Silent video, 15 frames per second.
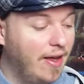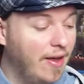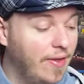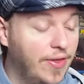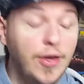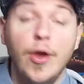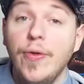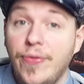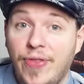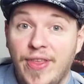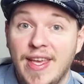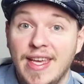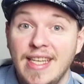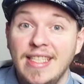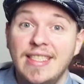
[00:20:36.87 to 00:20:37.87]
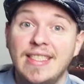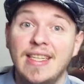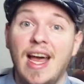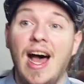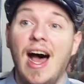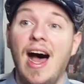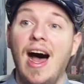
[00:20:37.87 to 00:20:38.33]
The good thing
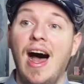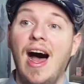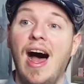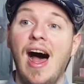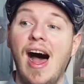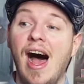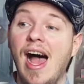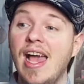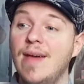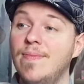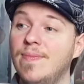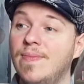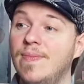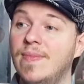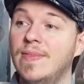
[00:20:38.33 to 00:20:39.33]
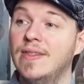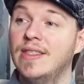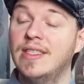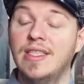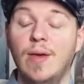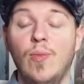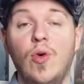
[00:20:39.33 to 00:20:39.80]
is, I'm
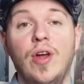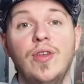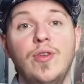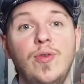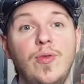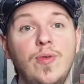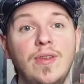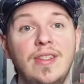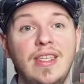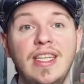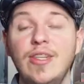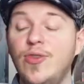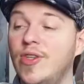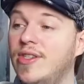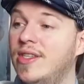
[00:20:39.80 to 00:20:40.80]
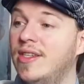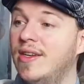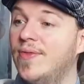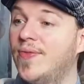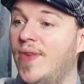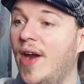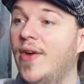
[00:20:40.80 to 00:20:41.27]
someone who is interested
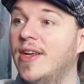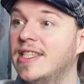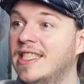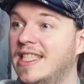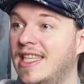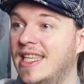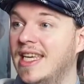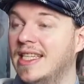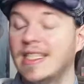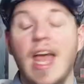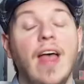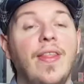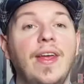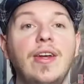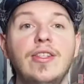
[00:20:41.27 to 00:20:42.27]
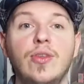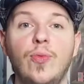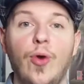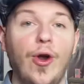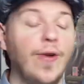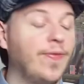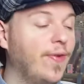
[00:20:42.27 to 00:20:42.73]
in various things. There is a
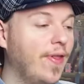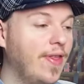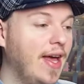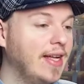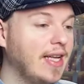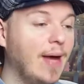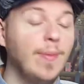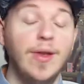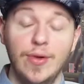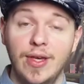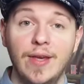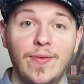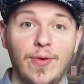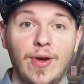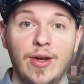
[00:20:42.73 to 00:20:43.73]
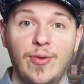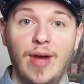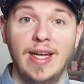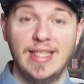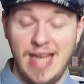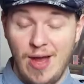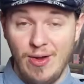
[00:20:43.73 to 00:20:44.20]
word for that. I'm looking for it
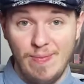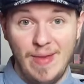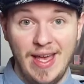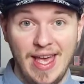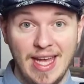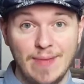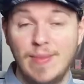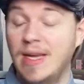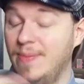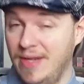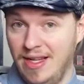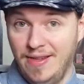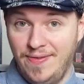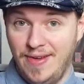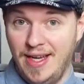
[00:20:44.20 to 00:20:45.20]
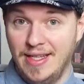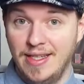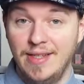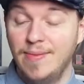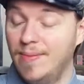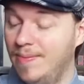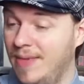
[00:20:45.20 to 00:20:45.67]
right now in my head. Maybe I'll find
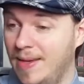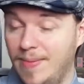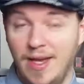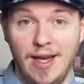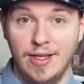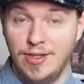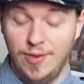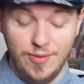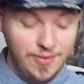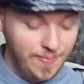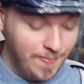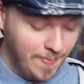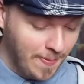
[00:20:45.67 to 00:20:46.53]
it. Maybe I don't.